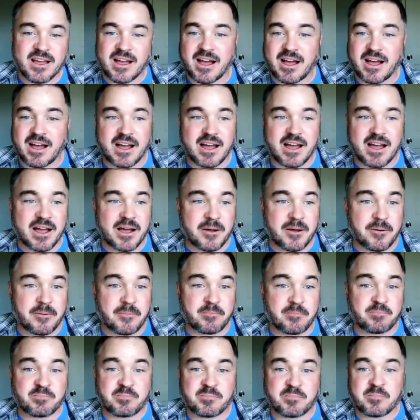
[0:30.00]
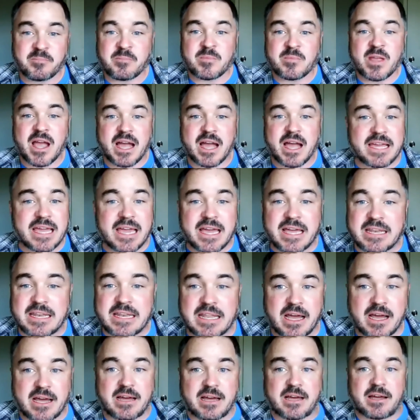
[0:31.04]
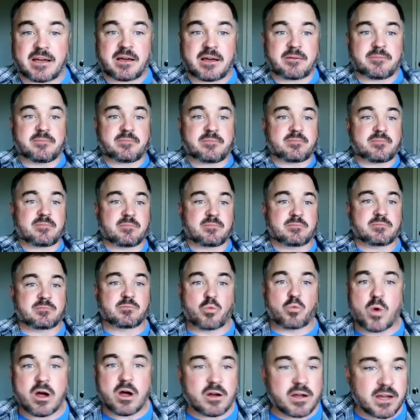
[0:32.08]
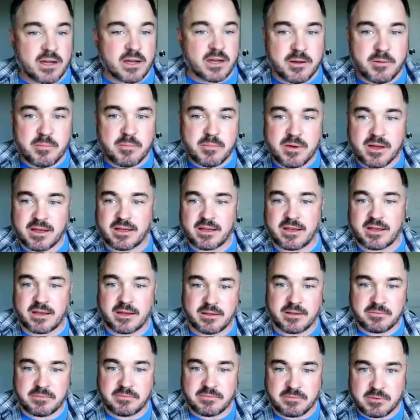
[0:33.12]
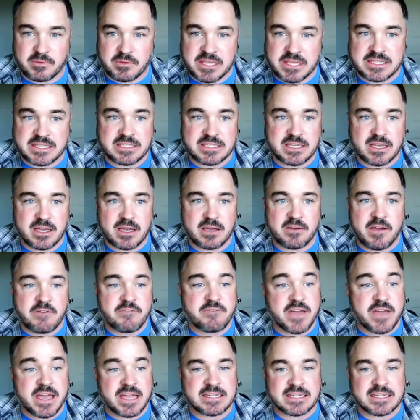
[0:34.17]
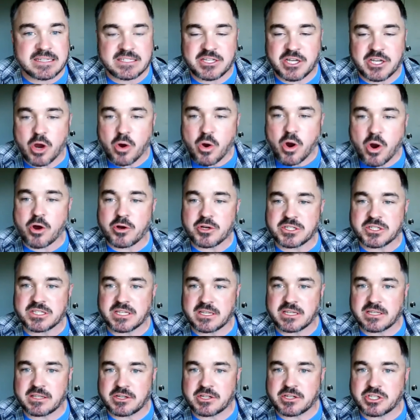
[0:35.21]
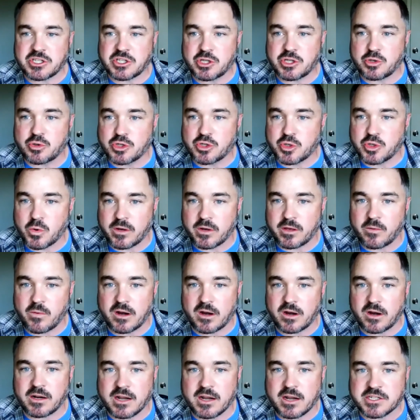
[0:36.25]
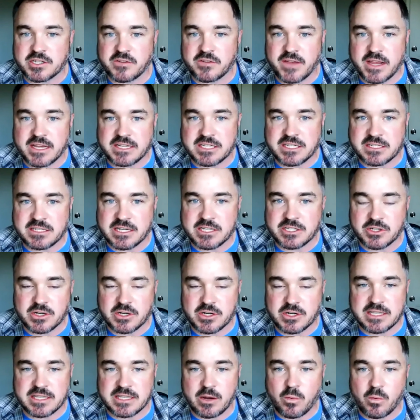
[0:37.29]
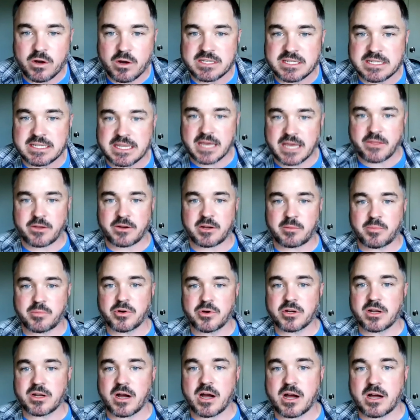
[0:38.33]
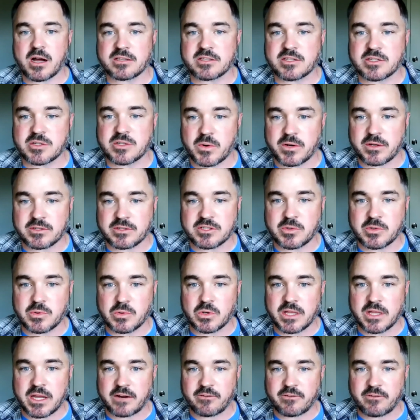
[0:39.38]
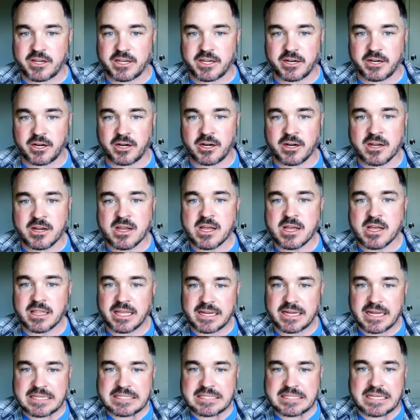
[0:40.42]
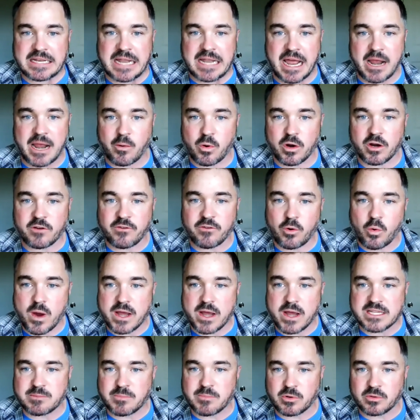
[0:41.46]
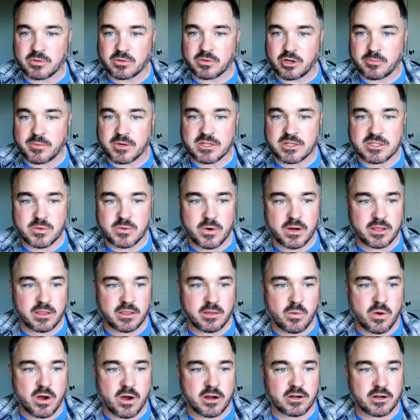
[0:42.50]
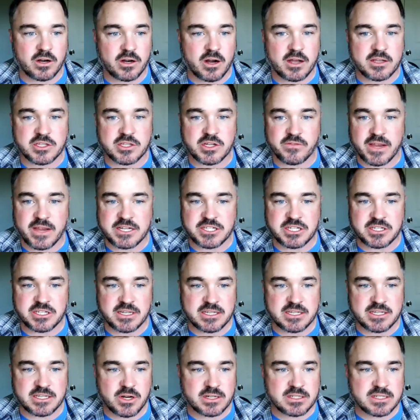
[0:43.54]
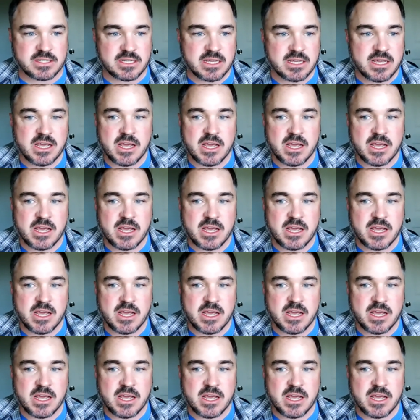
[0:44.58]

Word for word: um, again, uh, Welcome. Uh, this uh, event is co-hosted. There's two soil and water conservation districts that work together to put on soil school every year. Like I said, I work for West Multnomah Soil and Water Conservation District.